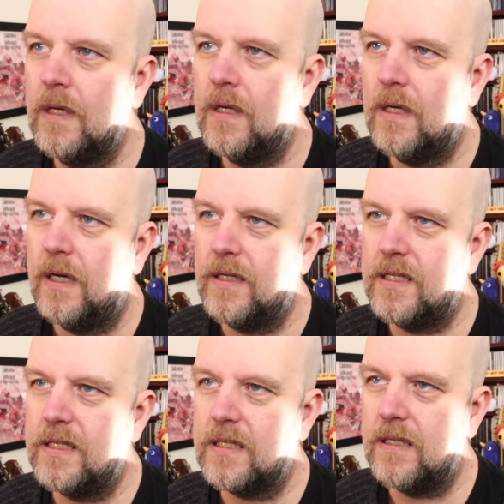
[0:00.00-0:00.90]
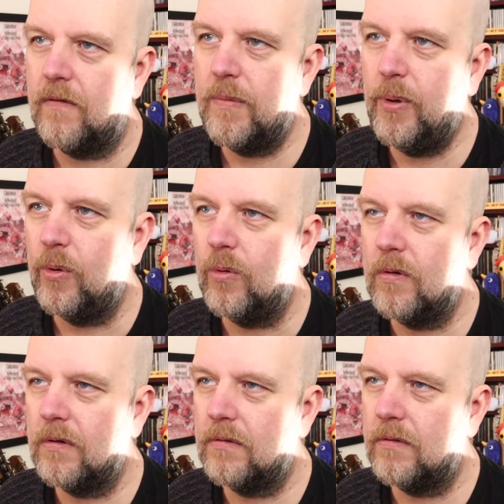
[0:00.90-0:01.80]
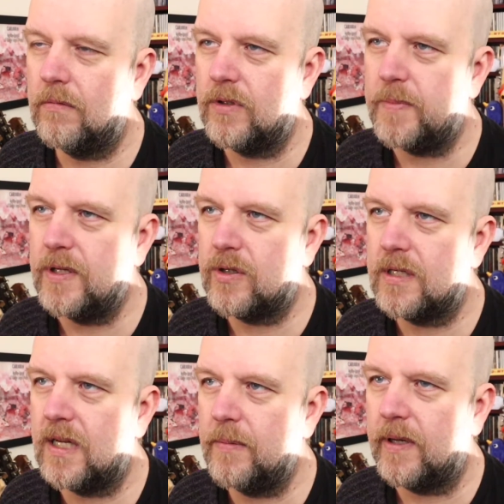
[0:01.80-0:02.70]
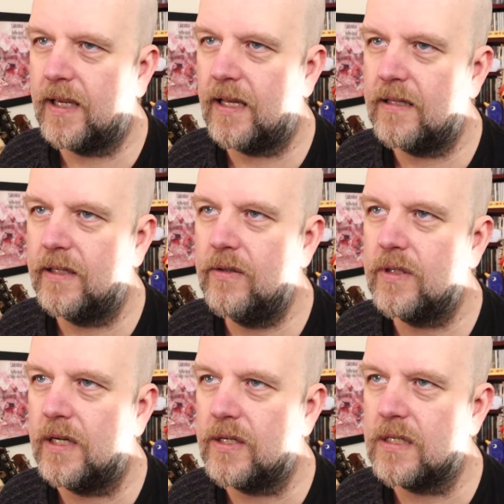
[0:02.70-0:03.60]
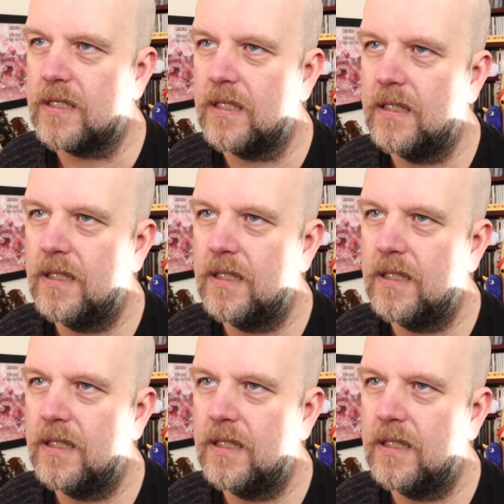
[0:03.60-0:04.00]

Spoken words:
And this is a report that's been translated by the Catholic News Agency.